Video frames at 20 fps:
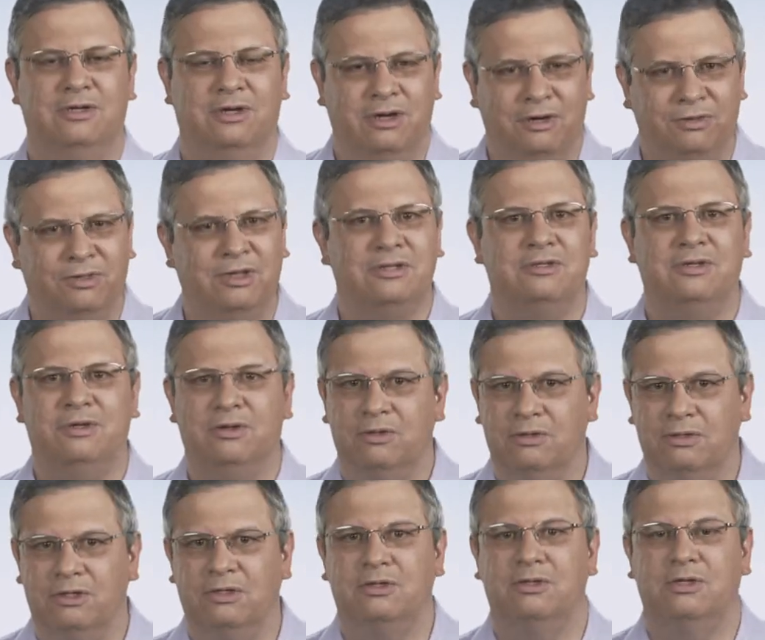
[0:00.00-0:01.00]
are things that are
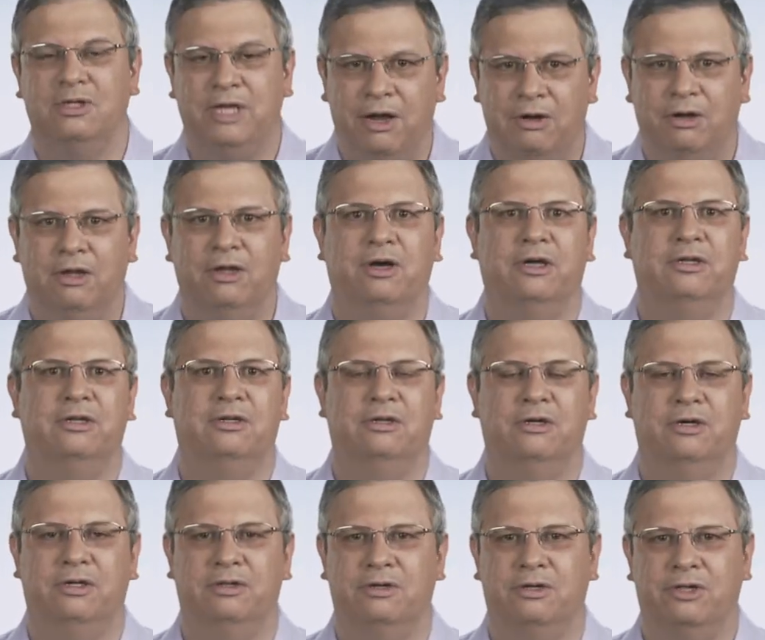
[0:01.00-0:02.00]
going to carry on into
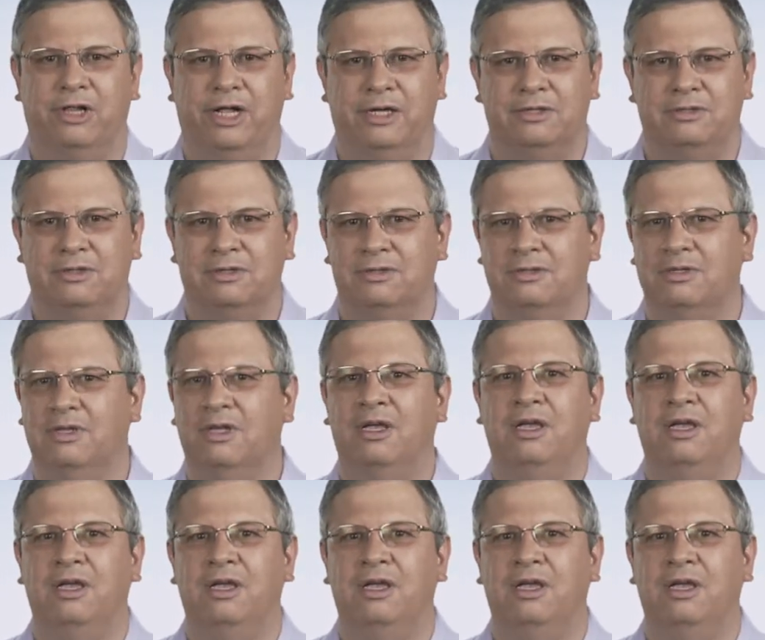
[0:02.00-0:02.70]
other classes.